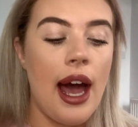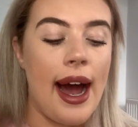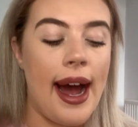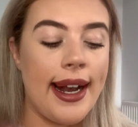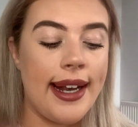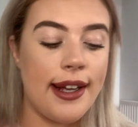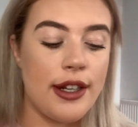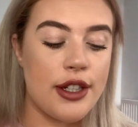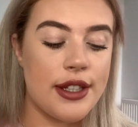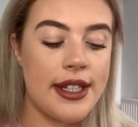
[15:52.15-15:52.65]

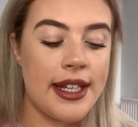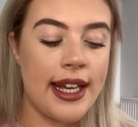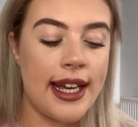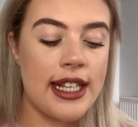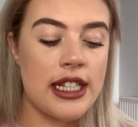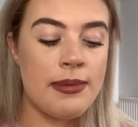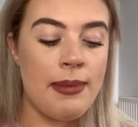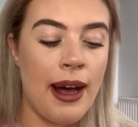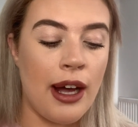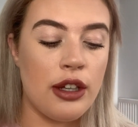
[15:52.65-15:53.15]
and I just think it
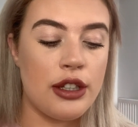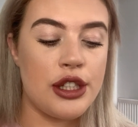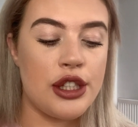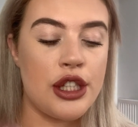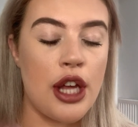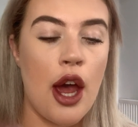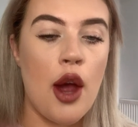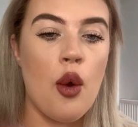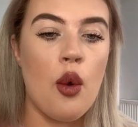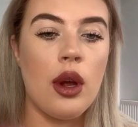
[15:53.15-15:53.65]
smells
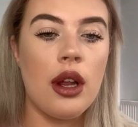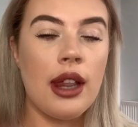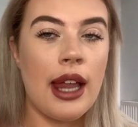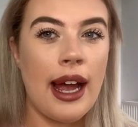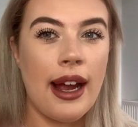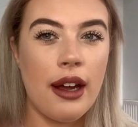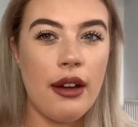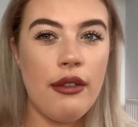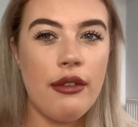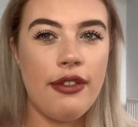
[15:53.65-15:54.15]
so
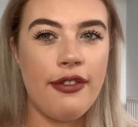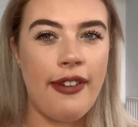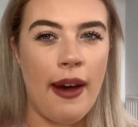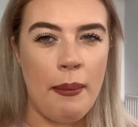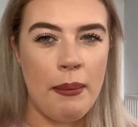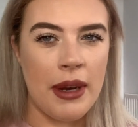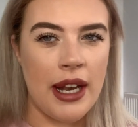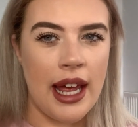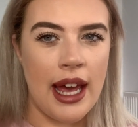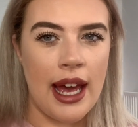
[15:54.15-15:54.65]
like
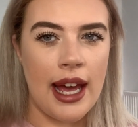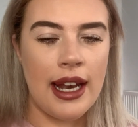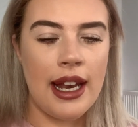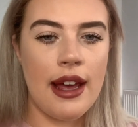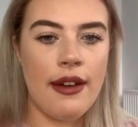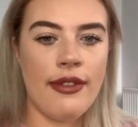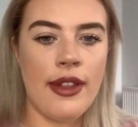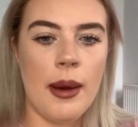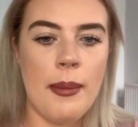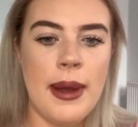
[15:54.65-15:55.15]
feminine,
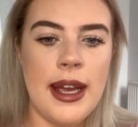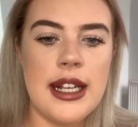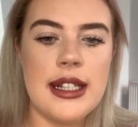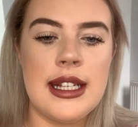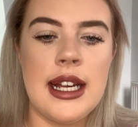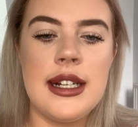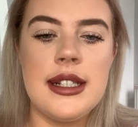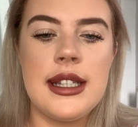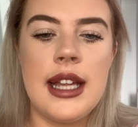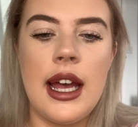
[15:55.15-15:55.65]
if that makes
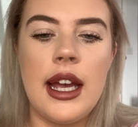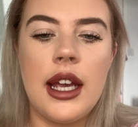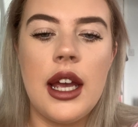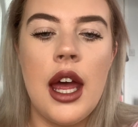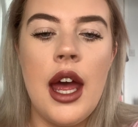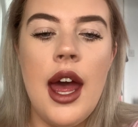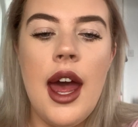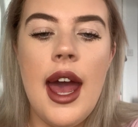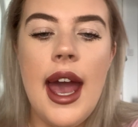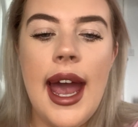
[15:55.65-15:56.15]
sense. Like,
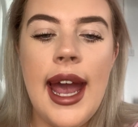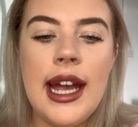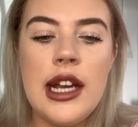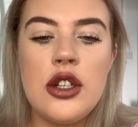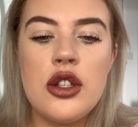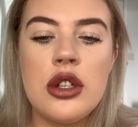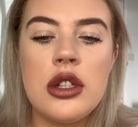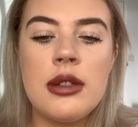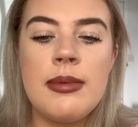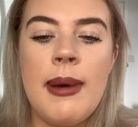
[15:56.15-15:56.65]
it
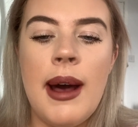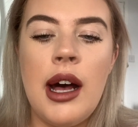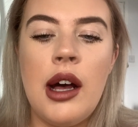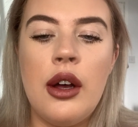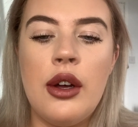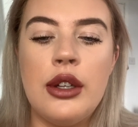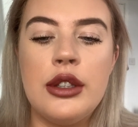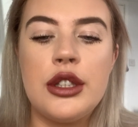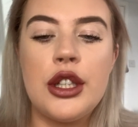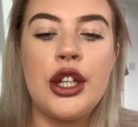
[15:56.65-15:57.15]
just
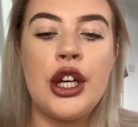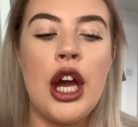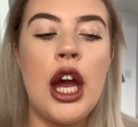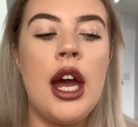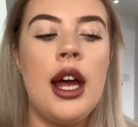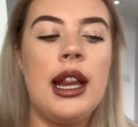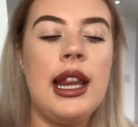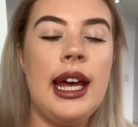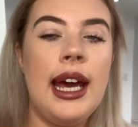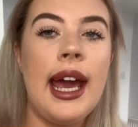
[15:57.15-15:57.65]
smells
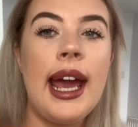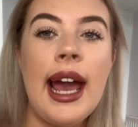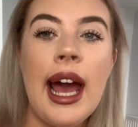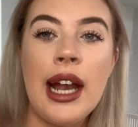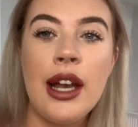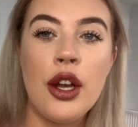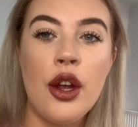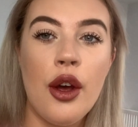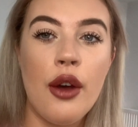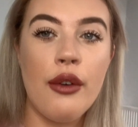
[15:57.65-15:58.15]
girly
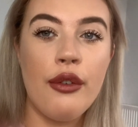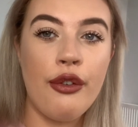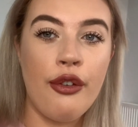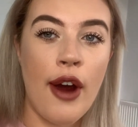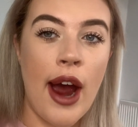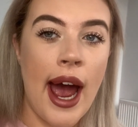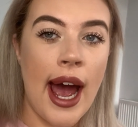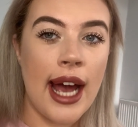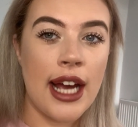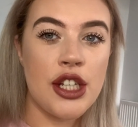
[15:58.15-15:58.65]
and
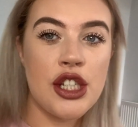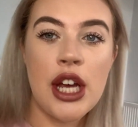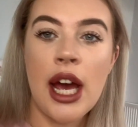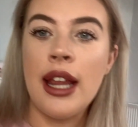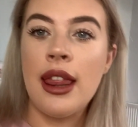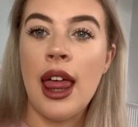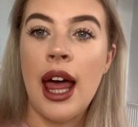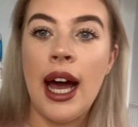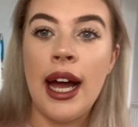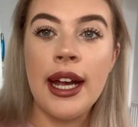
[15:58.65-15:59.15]
fresh
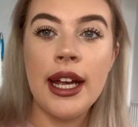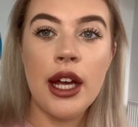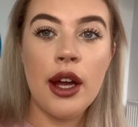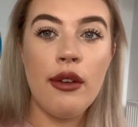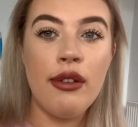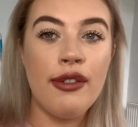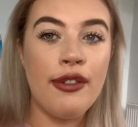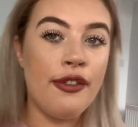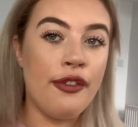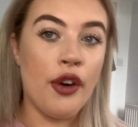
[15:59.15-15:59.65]
and like
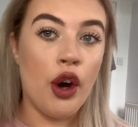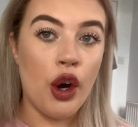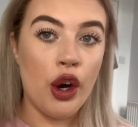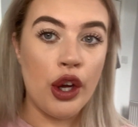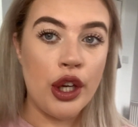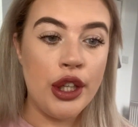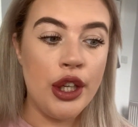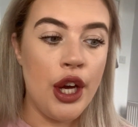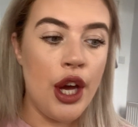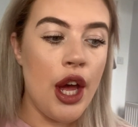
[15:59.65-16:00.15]

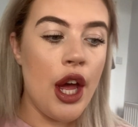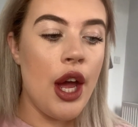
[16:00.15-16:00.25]
fun.